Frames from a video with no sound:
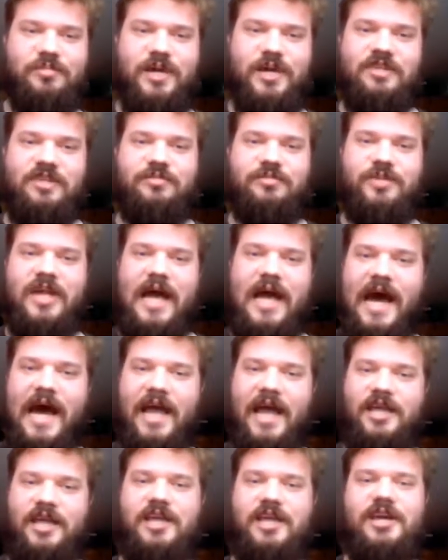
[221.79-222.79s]
but I
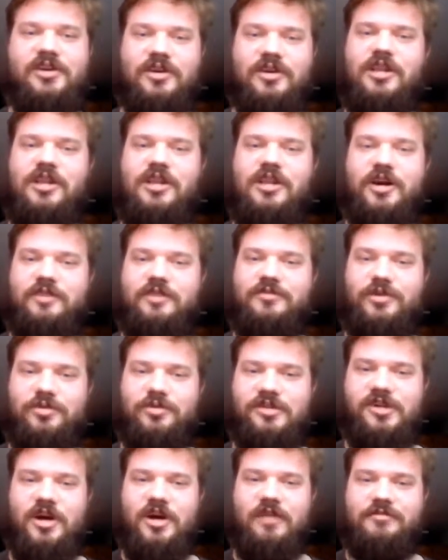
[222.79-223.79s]
hear a lot of you
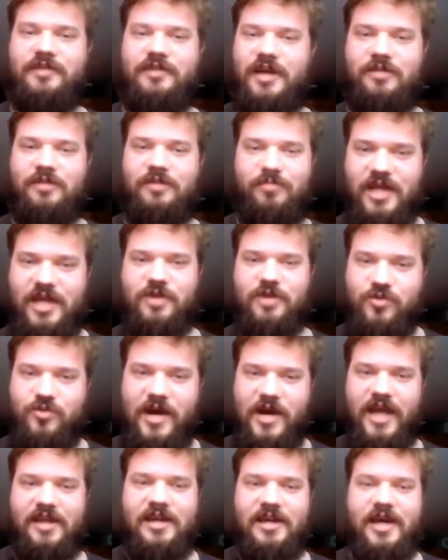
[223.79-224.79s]
scoffing at me right
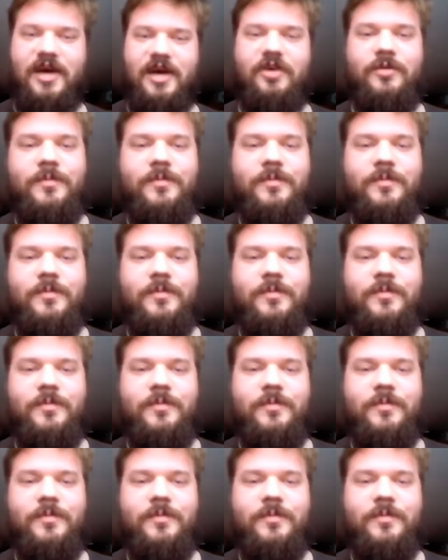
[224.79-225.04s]
now.